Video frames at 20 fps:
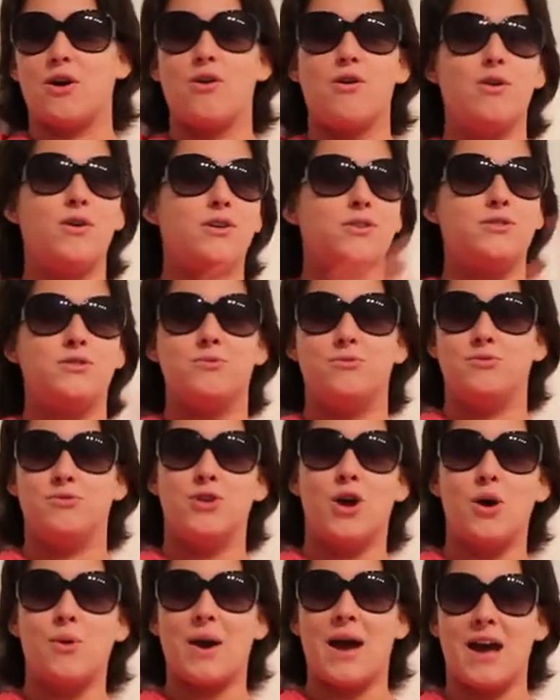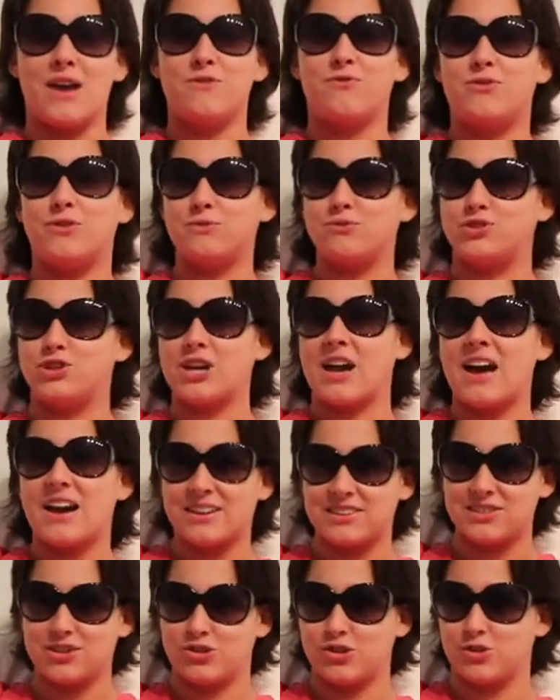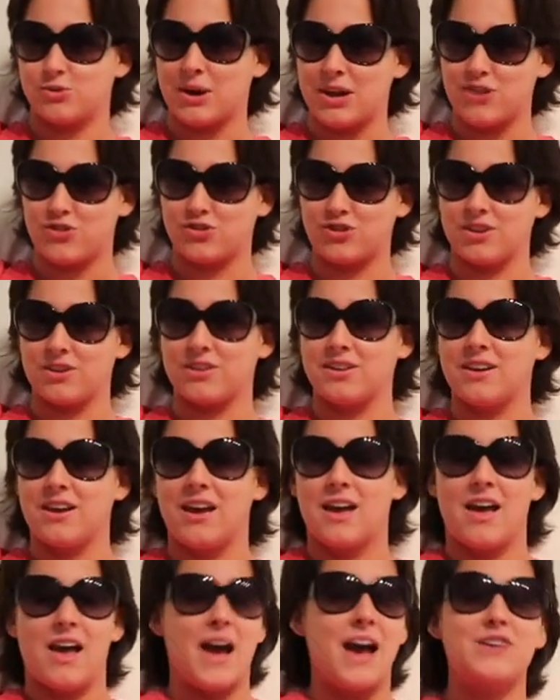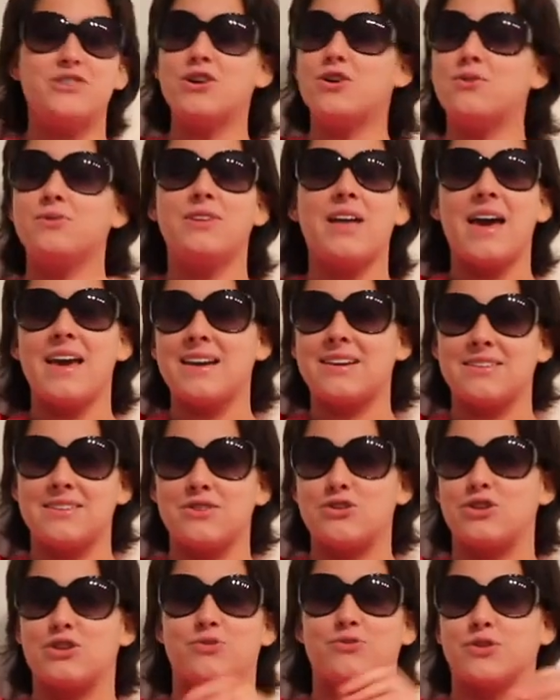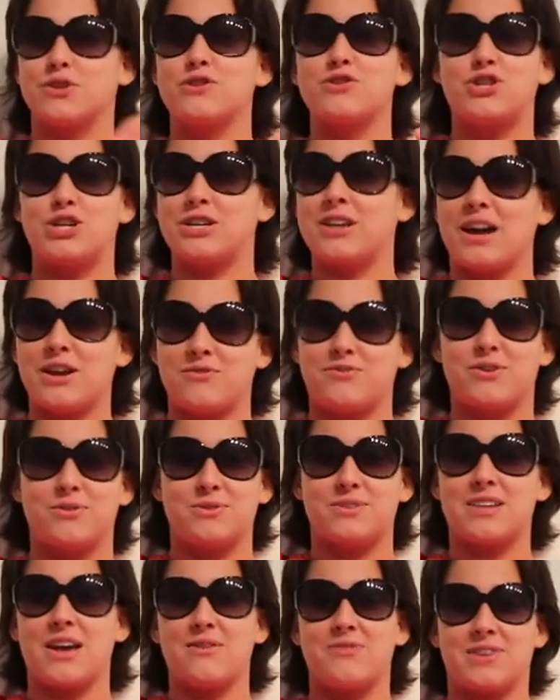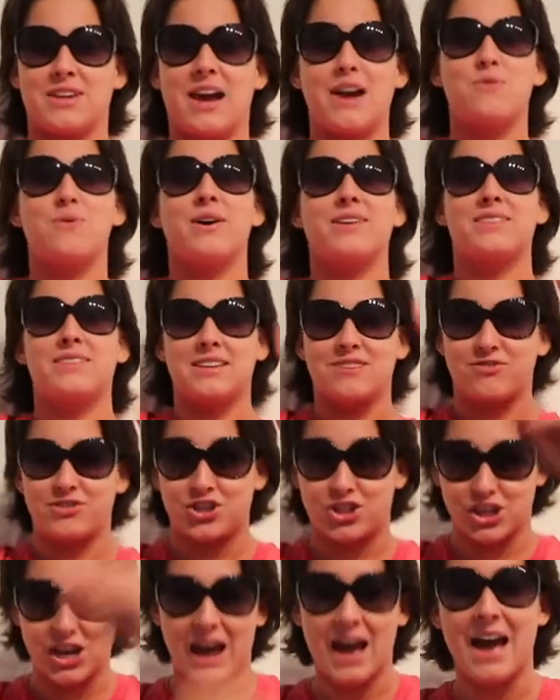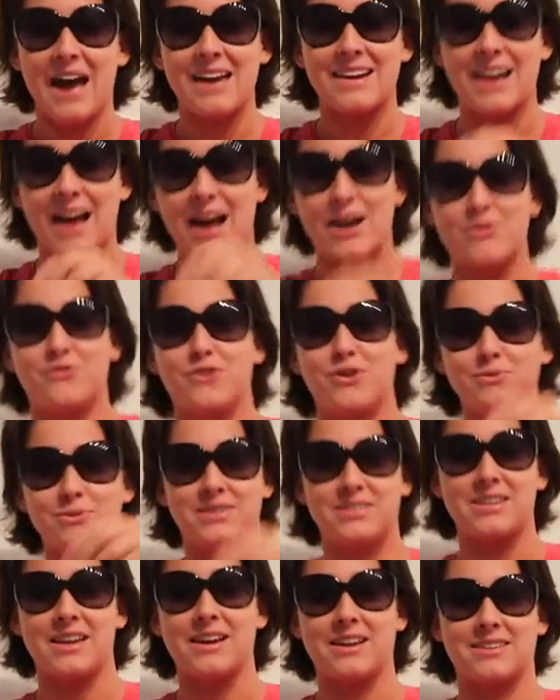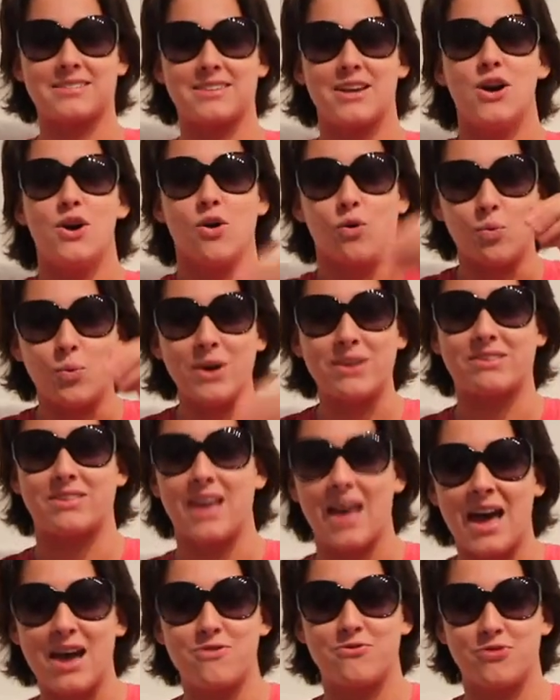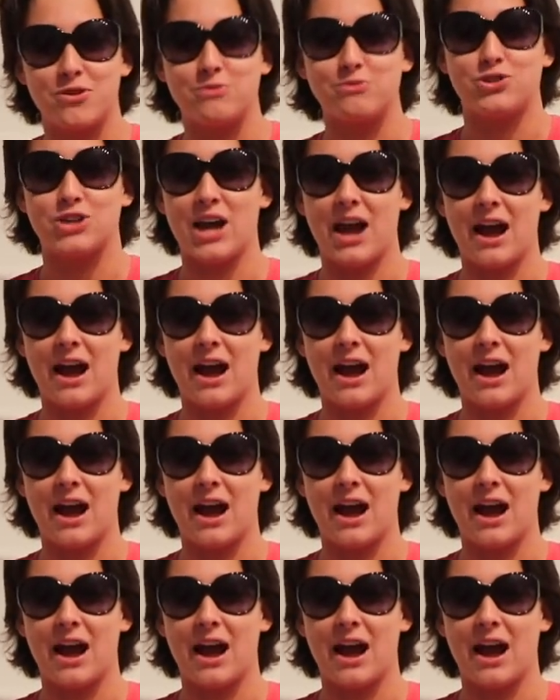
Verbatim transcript: the whole no headphone jack situation. I don't like the Virgin iPhone 7. I want the Chad iPhone 6 with the headphone